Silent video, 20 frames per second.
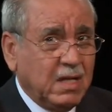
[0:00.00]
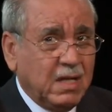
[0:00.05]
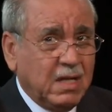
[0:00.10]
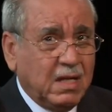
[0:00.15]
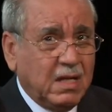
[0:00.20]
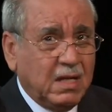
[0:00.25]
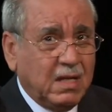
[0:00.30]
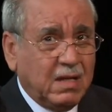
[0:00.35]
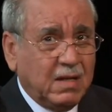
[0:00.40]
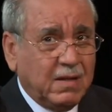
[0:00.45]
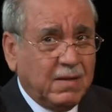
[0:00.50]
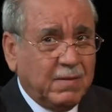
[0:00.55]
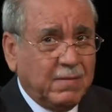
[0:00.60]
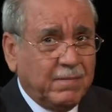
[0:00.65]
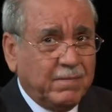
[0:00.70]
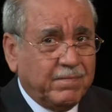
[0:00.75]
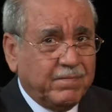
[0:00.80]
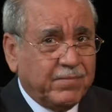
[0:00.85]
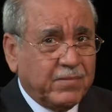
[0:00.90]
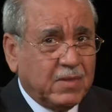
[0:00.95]

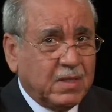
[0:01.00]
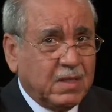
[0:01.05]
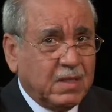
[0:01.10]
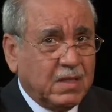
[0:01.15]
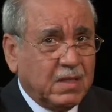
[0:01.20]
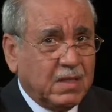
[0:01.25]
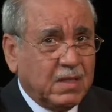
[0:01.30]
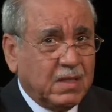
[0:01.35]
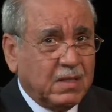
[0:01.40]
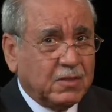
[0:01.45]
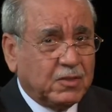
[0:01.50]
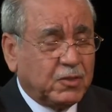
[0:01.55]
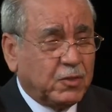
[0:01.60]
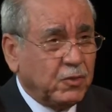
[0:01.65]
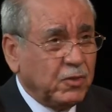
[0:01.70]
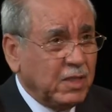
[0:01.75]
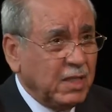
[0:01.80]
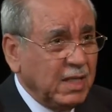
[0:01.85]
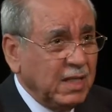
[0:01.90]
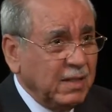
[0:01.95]
um,
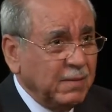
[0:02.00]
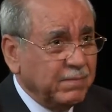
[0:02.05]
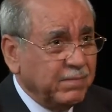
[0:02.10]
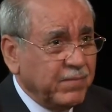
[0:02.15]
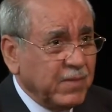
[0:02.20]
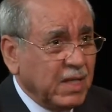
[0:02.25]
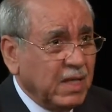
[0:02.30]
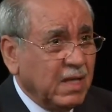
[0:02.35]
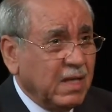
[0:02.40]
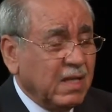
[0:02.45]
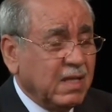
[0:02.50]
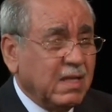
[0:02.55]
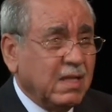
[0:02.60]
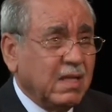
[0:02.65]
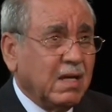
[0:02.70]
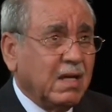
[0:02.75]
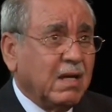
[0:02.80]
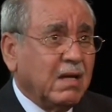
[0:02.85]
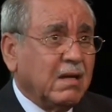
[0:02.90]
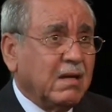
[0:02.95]
Sunni,
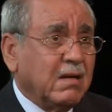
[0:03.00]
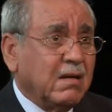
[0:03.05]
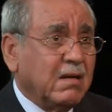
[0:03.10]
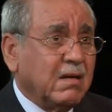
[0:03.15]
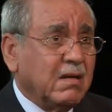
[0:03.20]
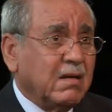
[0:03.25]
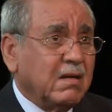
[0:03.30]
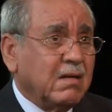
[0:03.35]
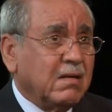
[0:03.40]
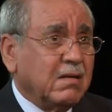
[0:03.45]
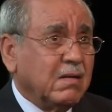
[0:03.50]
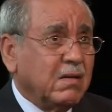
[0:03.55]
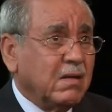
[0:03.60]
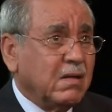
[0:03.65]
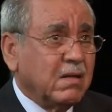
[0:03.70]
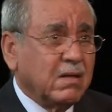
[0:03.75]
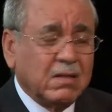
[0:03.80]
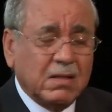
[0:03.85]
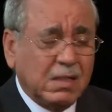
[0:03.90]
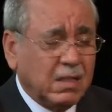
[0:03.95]
the,
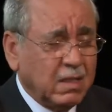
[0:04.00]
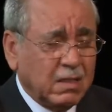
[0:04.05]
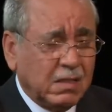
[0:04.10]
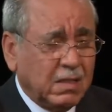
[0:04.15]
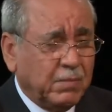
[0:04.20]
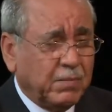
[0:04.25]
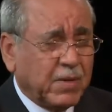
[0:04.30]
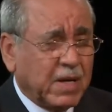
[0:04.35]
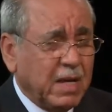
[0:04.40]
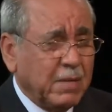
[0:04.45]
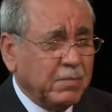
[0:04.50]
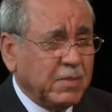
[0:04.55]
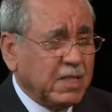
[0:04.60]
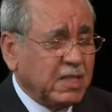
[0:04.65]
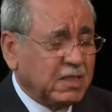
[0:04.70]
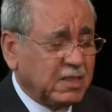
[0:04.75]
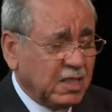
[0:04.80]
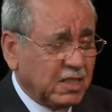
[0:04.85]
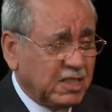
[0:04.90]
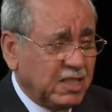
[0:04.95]
uh, the, the prime
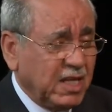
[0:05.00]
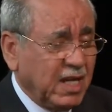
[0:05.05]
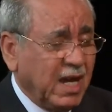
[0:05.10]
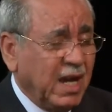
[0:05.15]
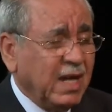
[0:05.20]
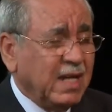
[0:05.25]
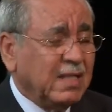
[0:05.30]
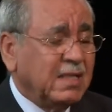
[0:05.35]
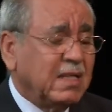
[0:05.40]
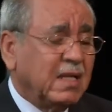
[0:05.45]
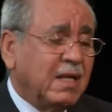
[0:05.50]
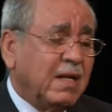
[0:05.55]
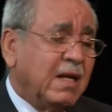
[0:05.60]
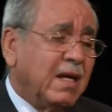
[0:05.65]
minister Shiite